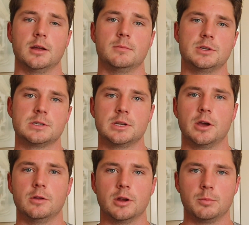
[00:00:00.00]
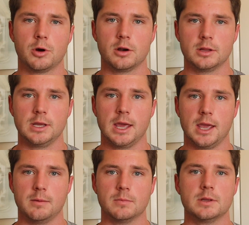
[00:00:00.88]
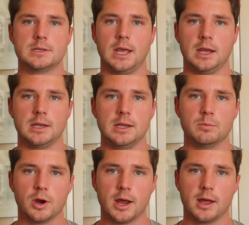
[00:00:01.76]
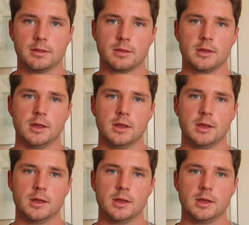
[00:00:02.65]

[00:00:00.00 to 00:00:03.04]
Just know they're a part of the game. Take a deep breath.